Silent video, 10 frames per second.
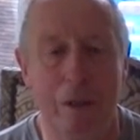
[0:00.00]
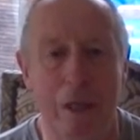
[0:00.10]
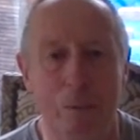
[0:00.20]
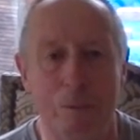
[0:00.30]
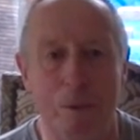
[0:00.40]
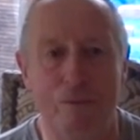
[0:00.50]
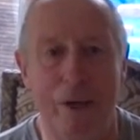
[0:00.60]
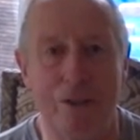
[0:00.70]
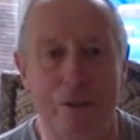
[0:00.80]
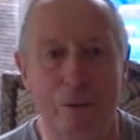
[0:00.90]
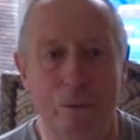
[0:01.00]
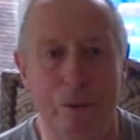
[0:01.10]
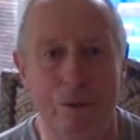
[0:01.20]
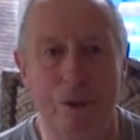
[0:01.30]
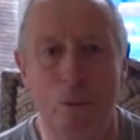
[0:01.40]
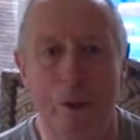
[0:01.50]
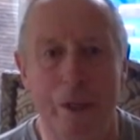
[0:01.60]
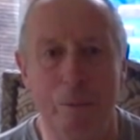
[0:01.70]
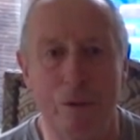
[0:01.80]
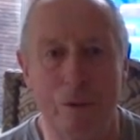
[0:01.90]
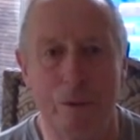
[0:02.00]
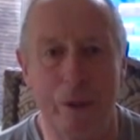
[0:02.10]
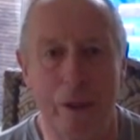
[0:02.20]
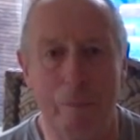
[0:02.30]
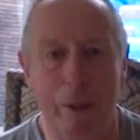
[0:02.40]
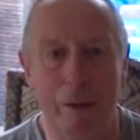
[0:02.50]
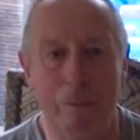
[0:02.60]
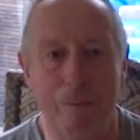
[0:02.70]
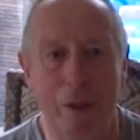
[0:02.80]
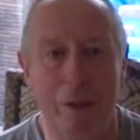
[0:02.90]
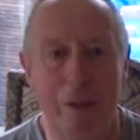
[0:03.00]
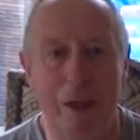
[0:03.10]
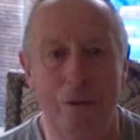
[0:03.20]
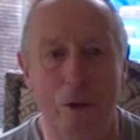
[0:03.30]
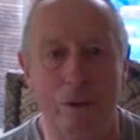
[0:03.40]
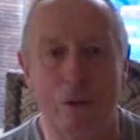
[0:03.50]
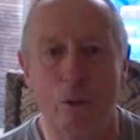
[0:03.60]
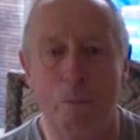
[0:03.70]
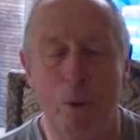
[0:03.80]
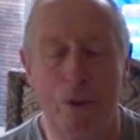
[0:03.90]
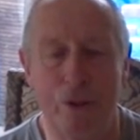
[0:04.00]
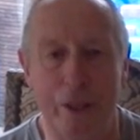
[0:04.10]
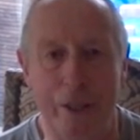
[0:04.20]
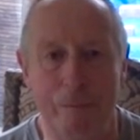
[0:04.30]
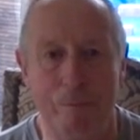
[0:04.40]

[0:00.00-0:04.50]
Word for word: He was professional, knew what he was talking about and not at all pushy.